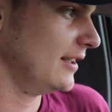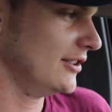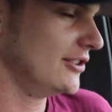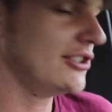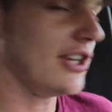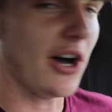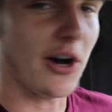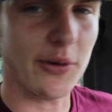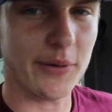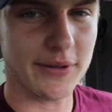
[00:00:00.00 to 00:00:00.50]

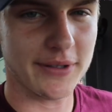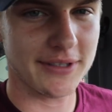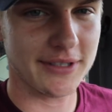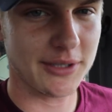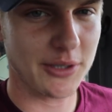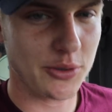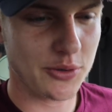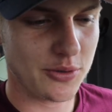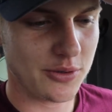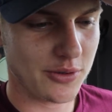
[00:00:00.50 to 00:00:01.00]
So,
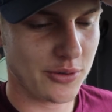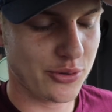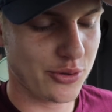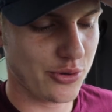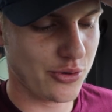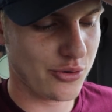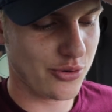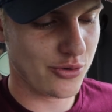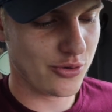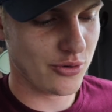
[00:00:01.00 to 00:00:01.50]

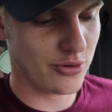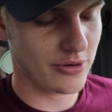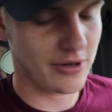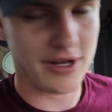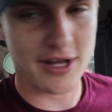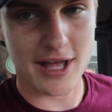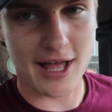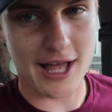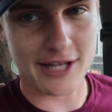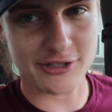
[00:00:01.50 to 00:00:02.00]

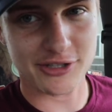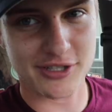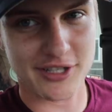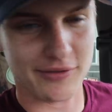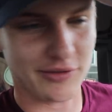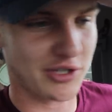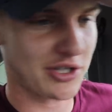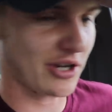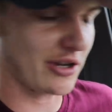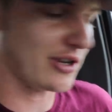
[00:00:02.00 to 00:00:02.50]
I'll just
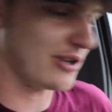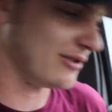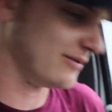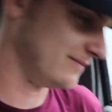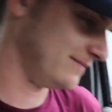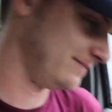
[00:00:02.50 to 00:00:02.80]
have to show you.